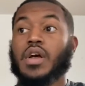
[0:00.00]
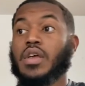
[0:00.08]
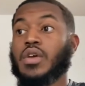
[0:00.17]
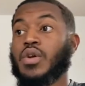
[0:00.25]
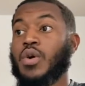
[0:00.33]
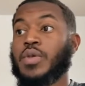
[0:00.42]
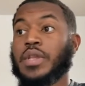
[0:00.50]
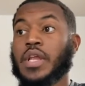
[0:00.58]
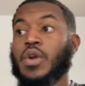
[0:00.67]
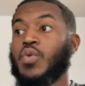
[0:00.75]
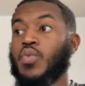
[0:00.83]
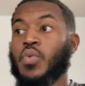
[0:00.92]
that they
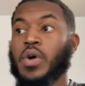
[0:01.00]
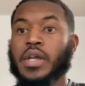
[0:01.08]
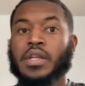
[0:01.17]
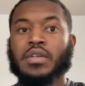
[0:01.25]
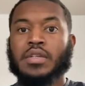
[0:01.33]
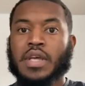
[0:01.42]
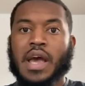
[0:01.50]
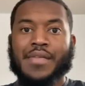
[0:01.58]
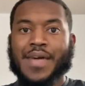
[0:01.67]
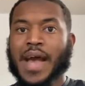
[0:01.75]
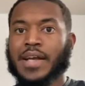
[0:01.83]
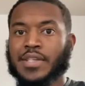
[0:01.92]
don't want to
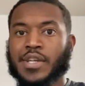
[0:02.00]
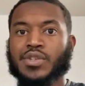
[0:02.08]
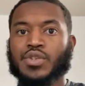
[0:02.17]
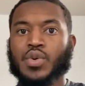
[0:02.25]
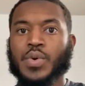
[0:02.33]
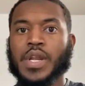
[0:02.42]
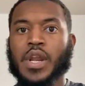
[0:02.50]
have access to it.